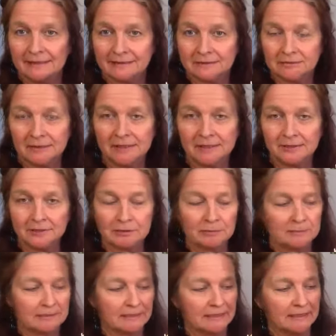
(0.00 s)
triangular
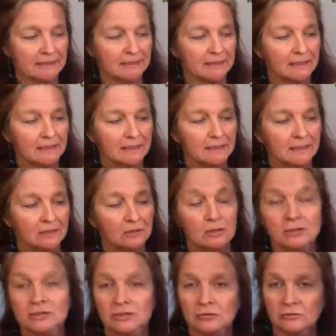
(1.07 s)
blade
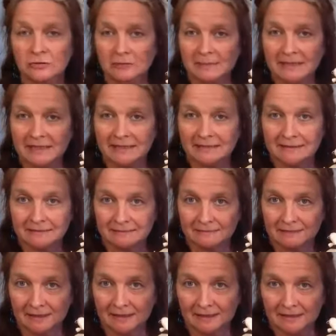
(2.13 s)
called the shoulder blade,
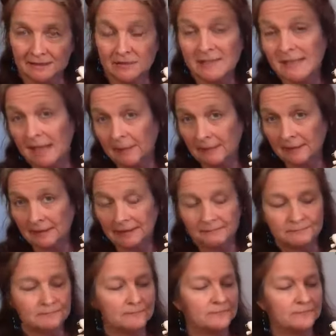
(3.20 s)
right, or scapula.